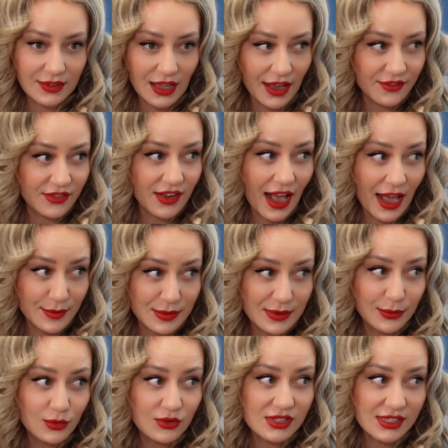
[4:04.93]
I've
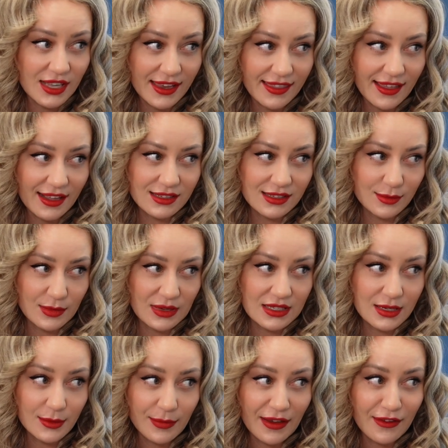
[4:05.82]
had people say that to
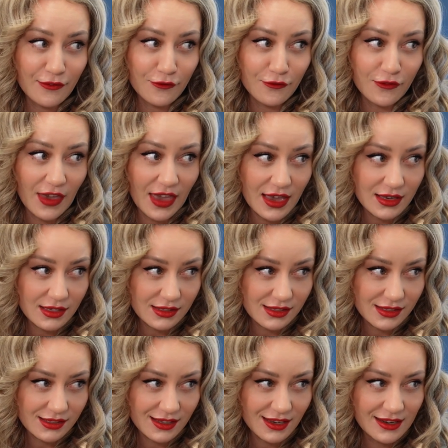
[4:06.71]
me to my
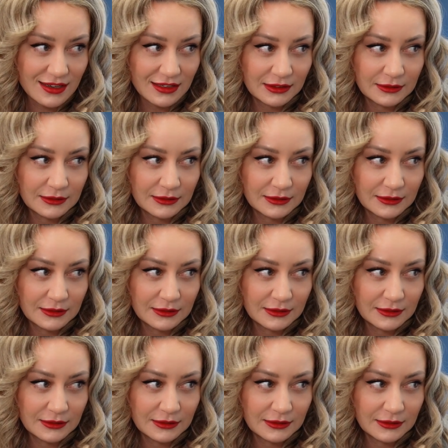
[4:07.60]
face.